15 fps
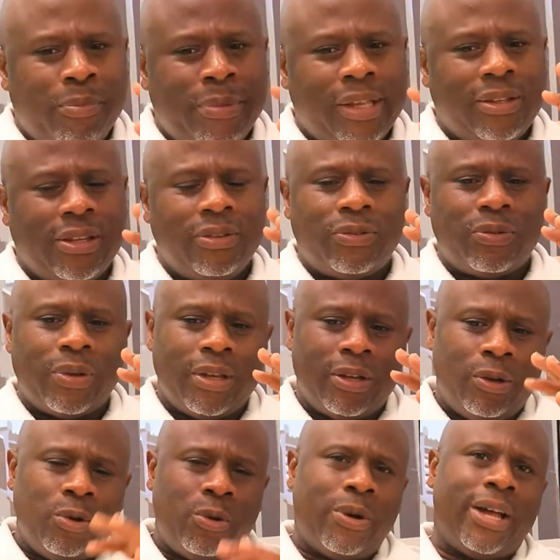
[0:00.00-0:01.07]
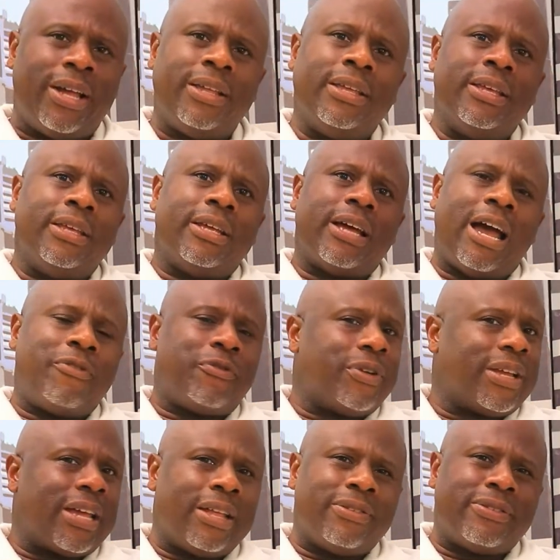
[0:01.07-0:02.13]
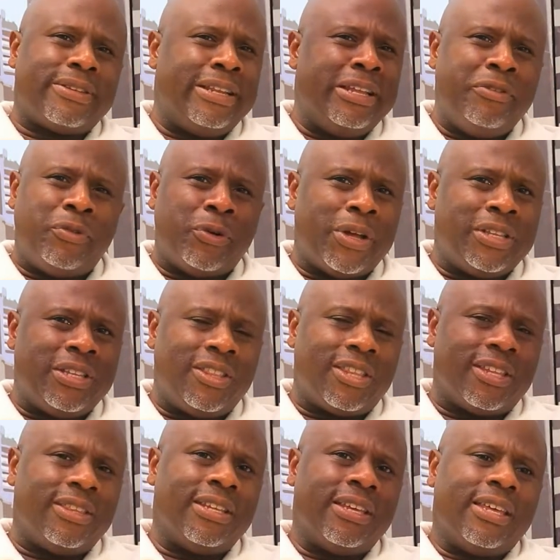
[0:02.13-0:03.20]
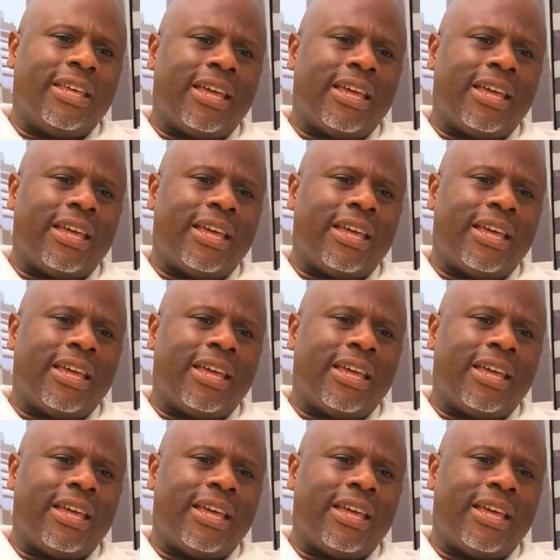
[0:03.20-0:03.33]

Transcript: made into a lower African slave or anything.